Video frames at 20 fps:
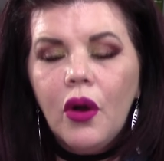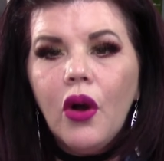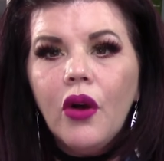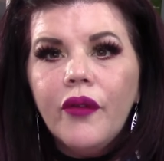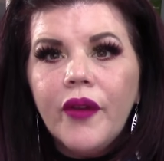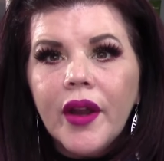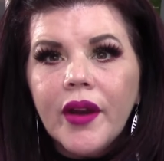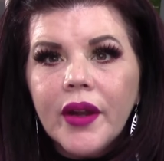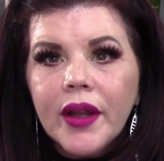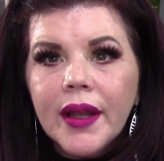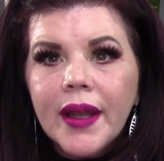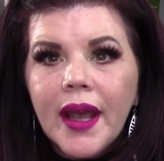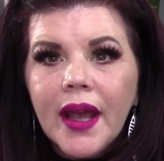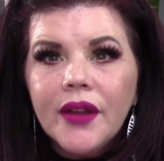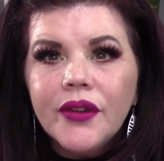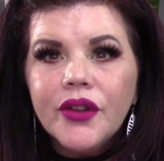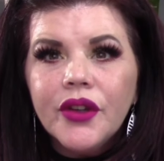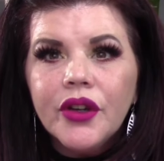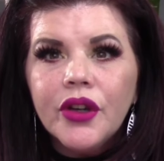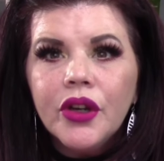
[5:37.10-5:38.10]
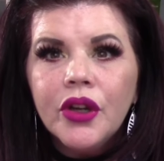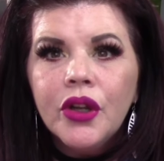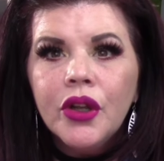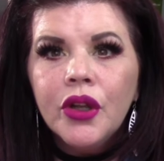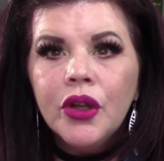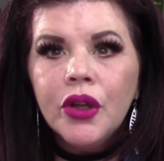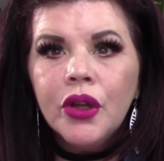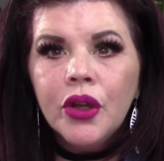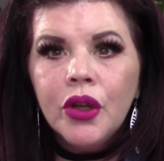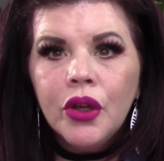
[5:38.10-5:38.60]
Ovarian cancer.
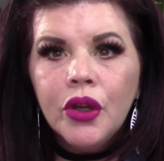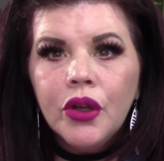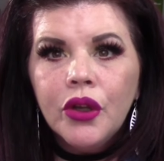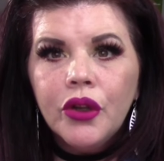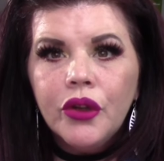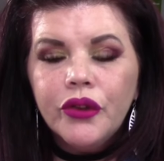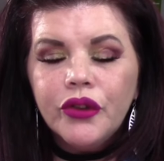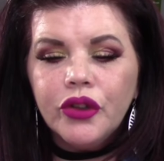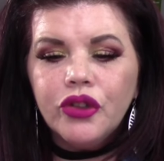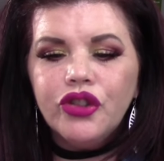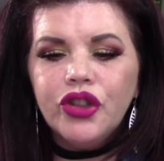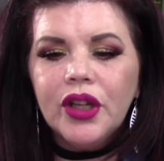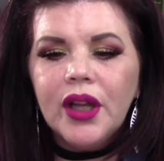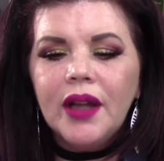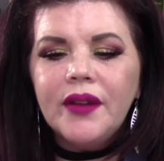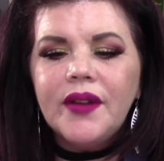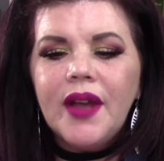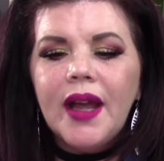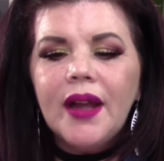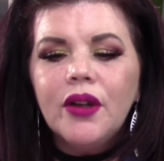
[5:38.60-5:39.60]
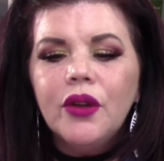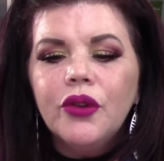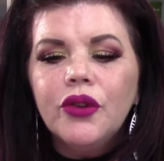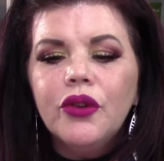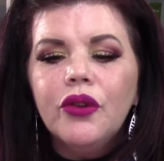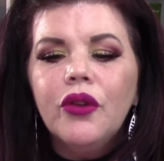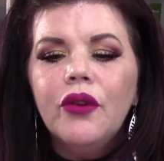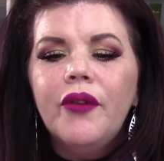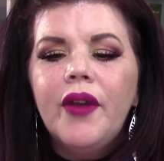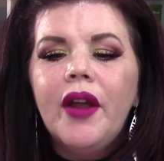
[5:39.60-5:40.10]
So she got diagnosed
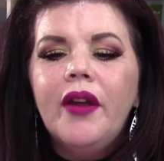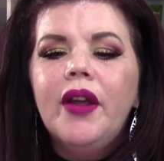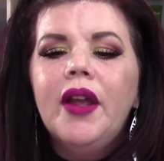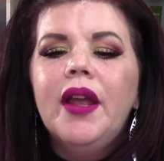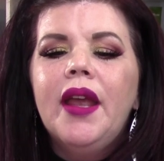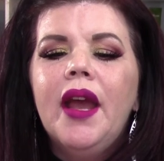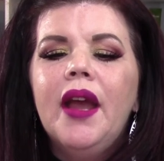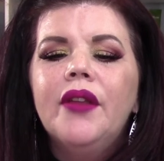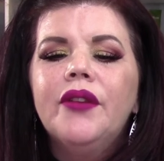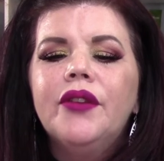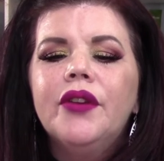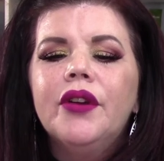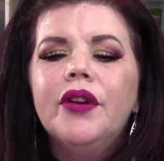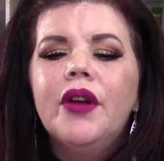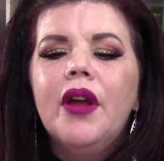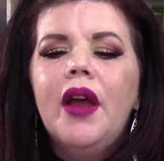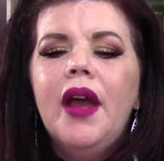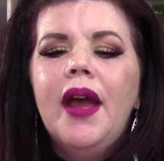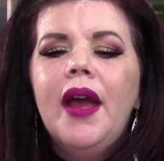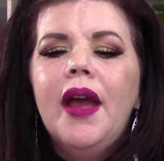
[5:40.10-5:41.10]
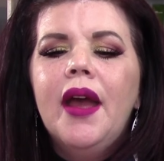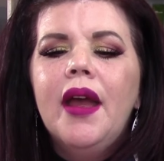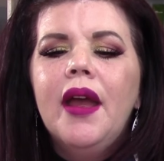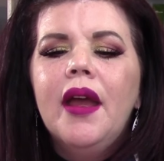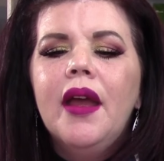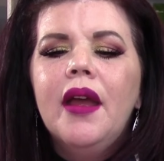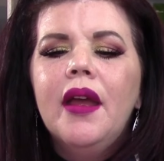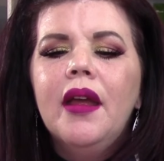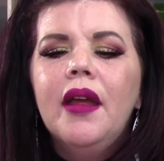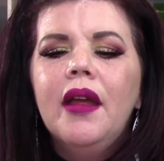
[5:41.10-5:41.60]
with ovarian cancer,
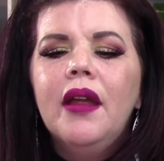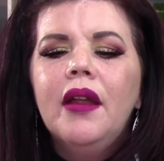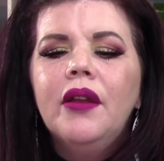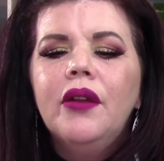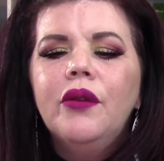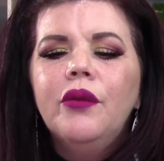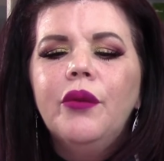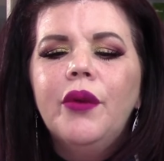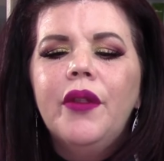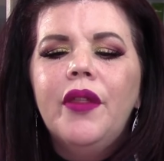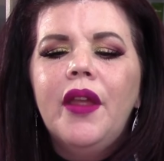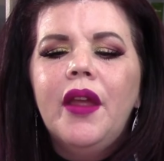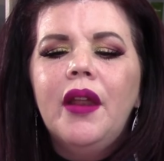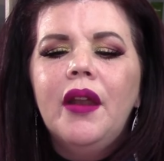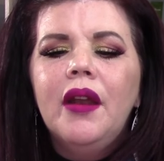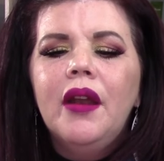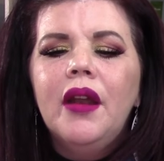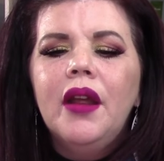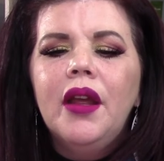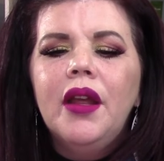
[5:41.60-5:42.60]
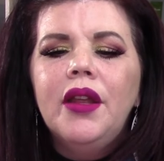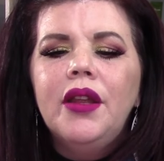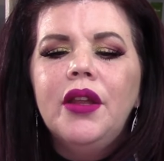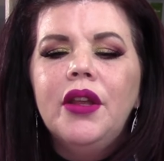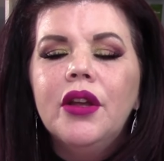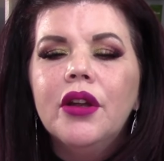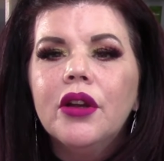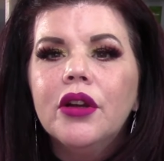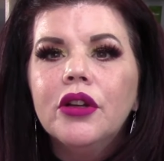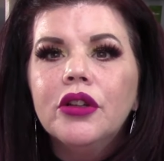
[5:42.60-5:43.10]
and within a
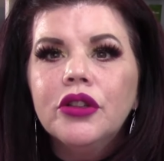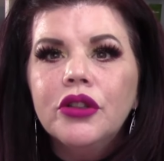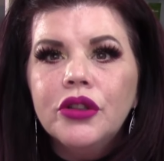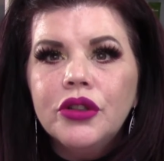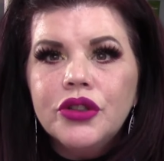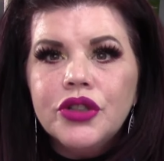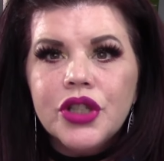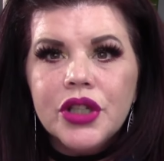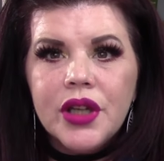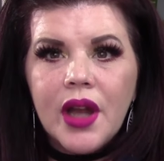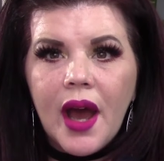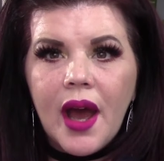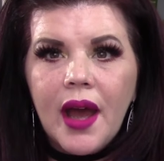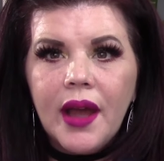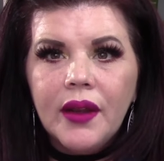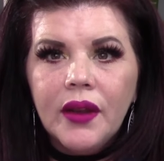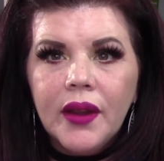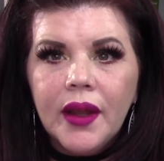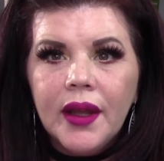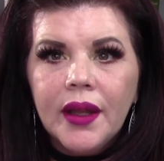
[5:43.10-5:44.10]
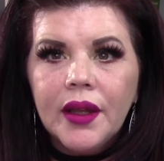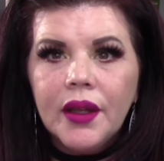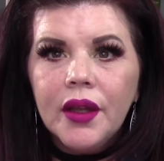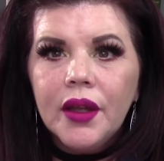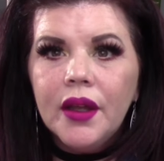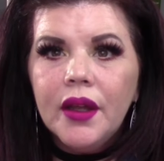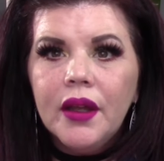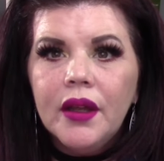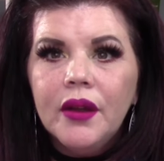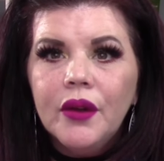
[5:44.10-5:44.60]
year she died.
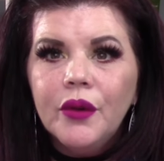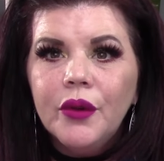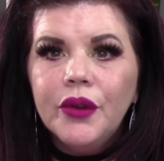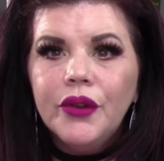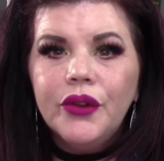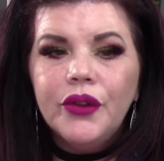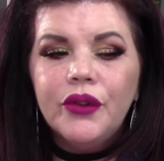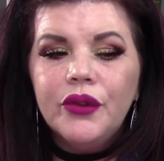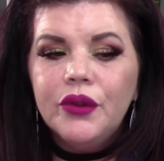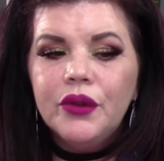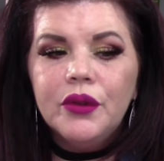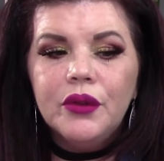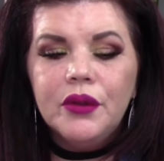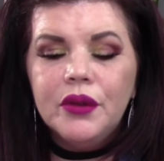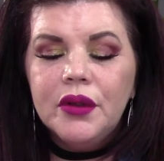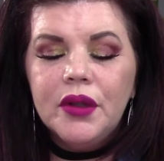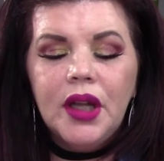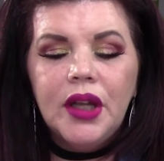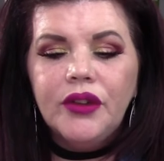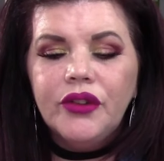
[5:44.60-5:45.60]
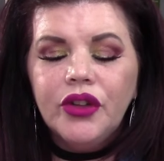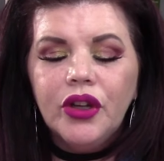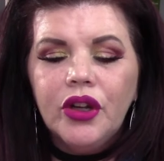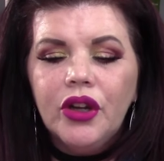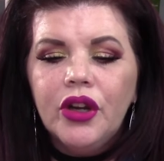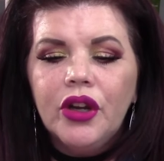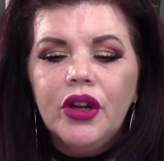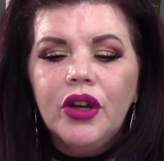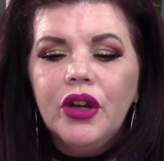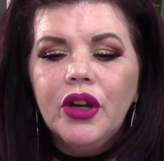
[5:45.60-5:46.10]
Like, it took
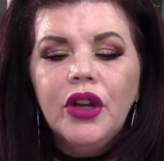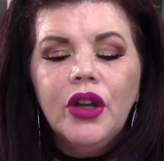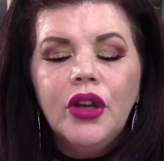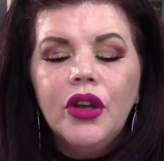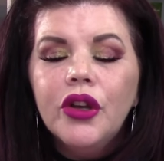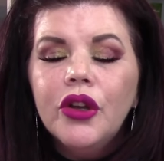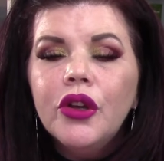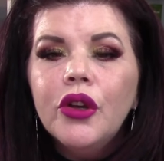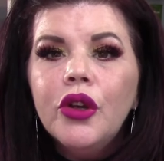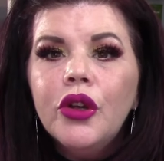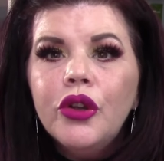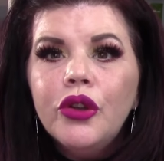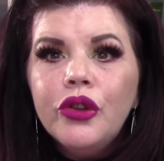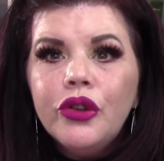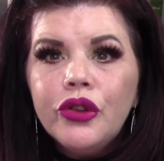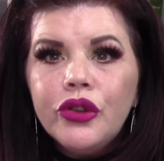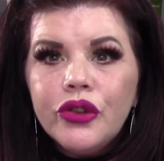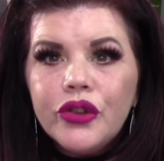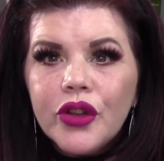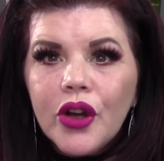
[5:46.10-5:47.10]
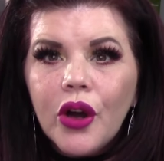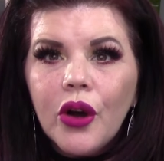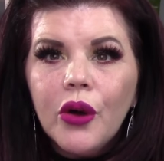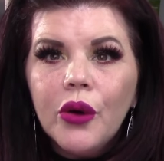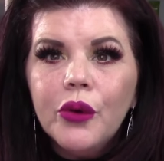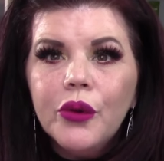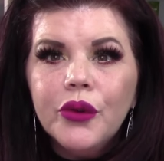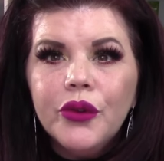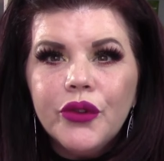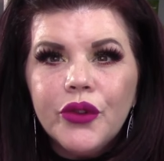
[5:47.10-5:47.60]
her
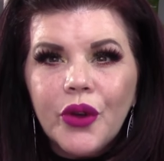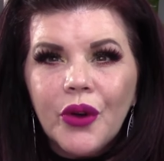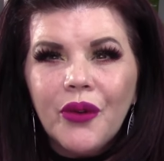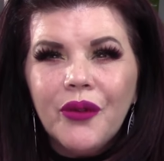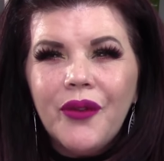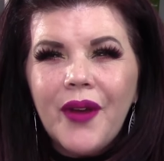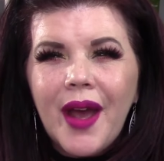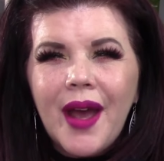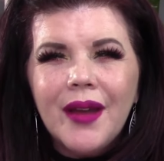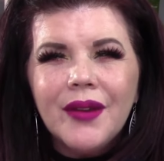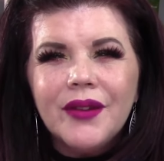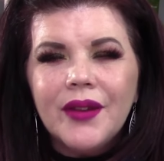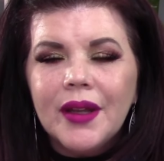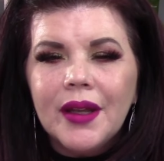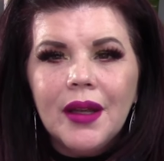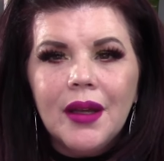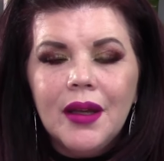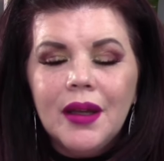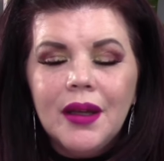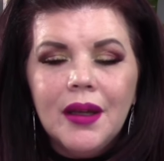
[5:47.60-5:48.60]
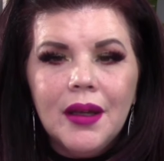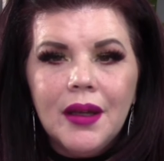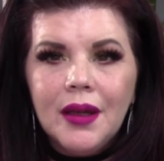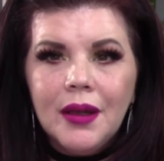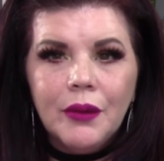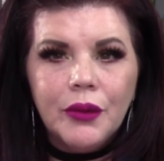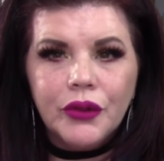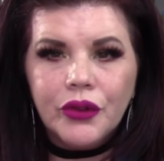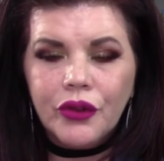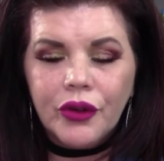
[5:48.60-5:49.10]
so fast. Like,
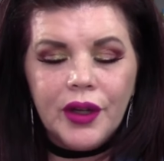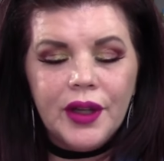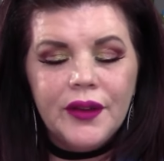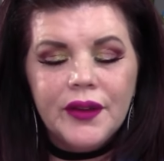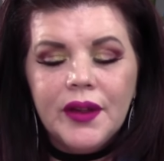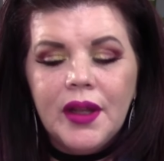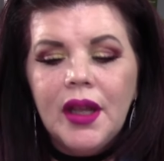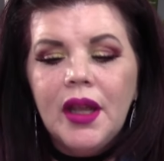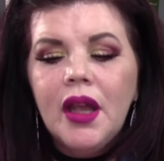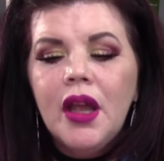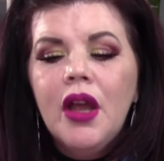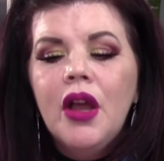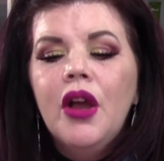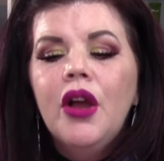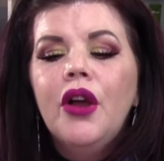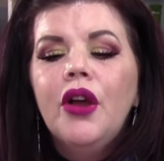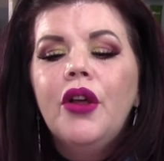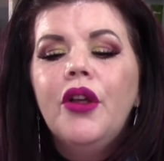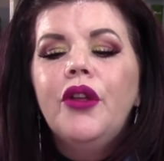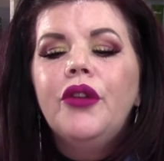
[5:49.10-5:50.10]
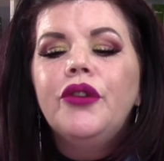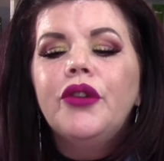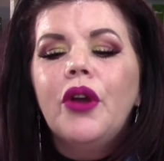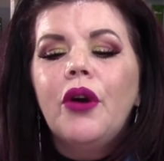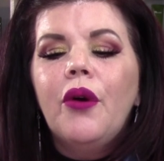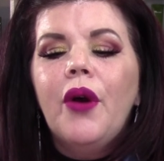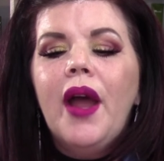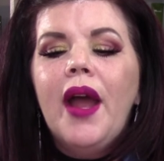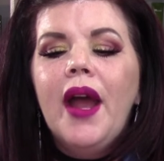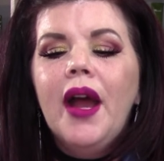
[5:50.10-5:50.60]
it was crazy.
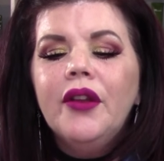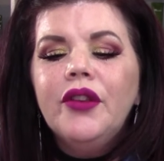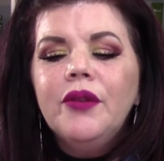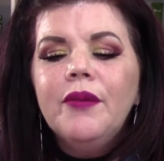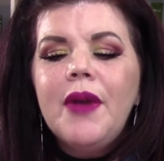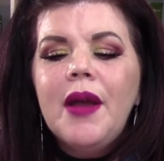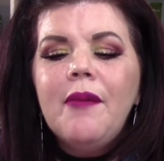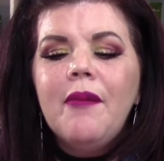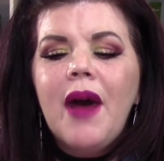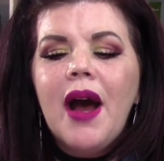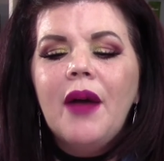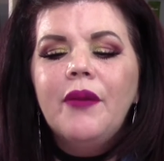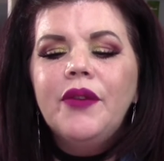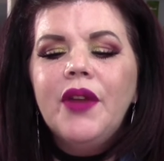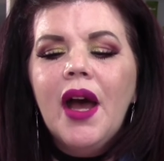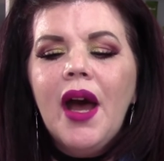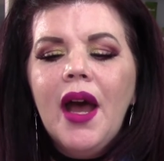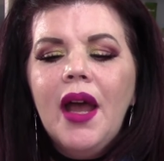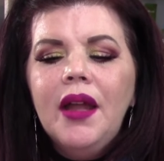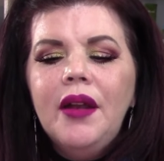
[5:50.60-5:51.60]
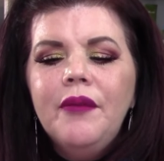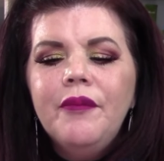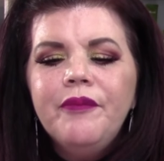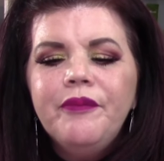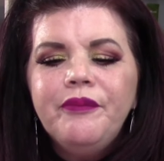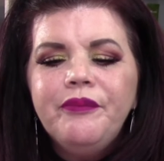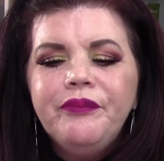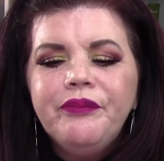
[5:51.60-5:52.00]
So after my mom died,